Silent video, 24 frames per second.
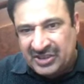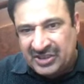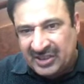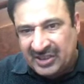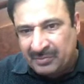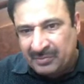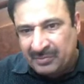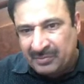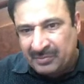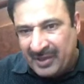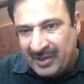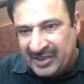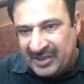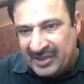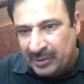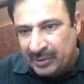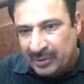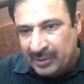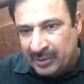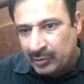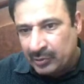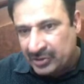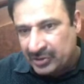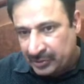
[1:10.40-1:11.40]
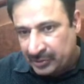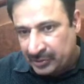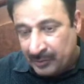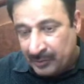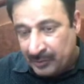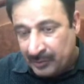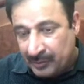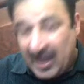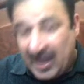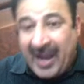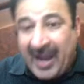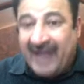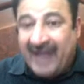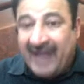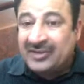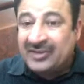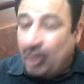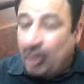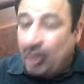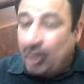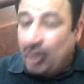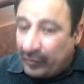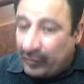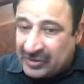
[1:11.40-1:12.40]
are my keywords.
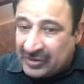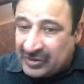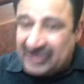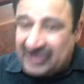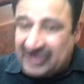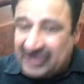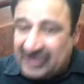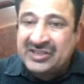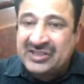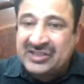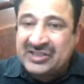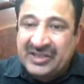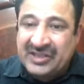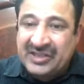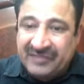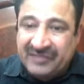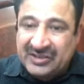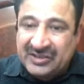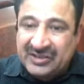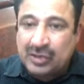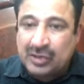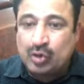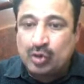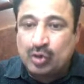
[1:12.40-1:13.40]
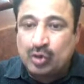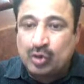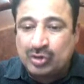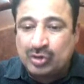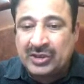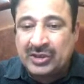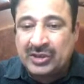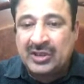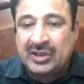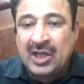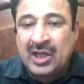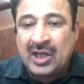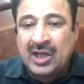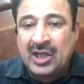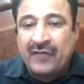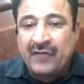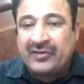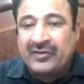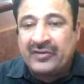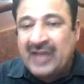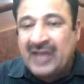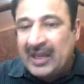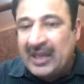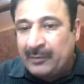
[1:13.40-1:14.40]
And obviously these keywords are chosen
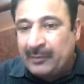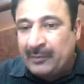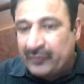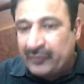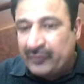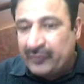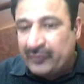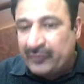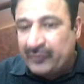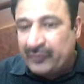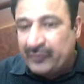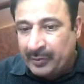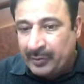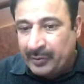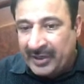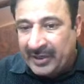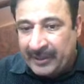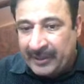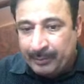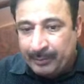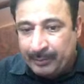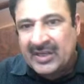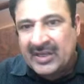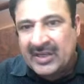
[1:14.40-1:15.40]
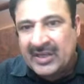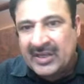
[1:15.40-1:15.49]
with the help of Tubebuddy.